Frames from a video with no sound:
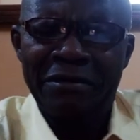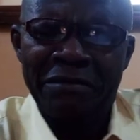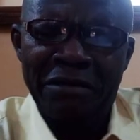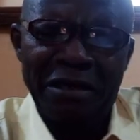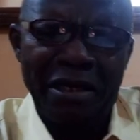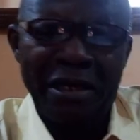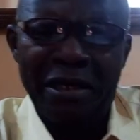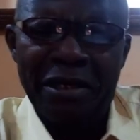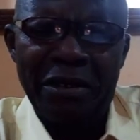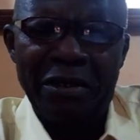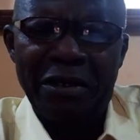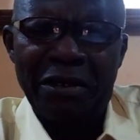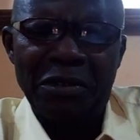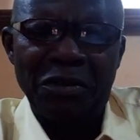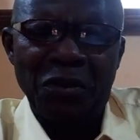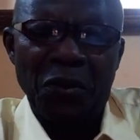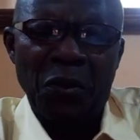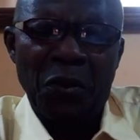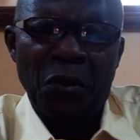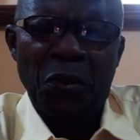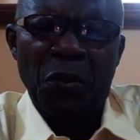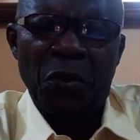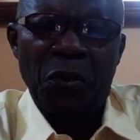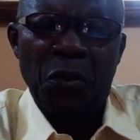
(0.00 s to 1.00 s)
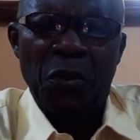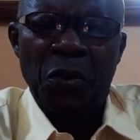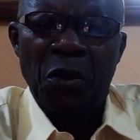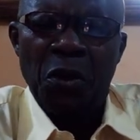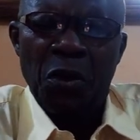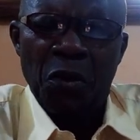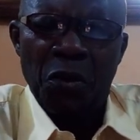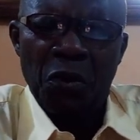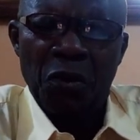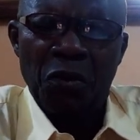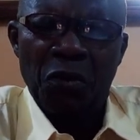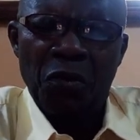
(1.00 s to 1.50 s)
uh, you know,
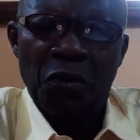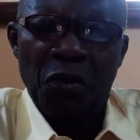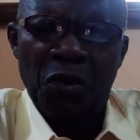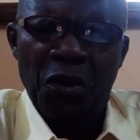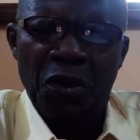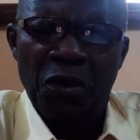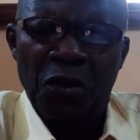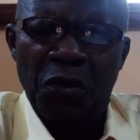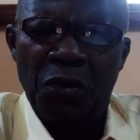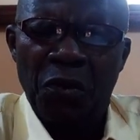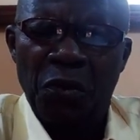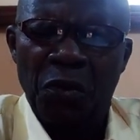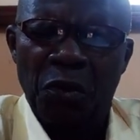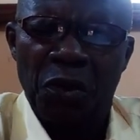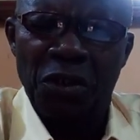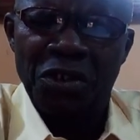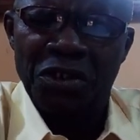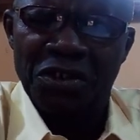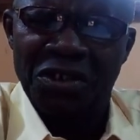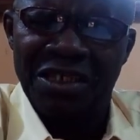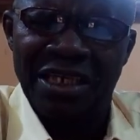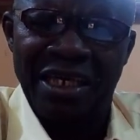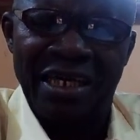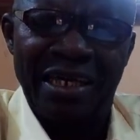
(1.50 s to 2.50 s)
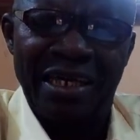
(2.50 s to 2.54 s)
was,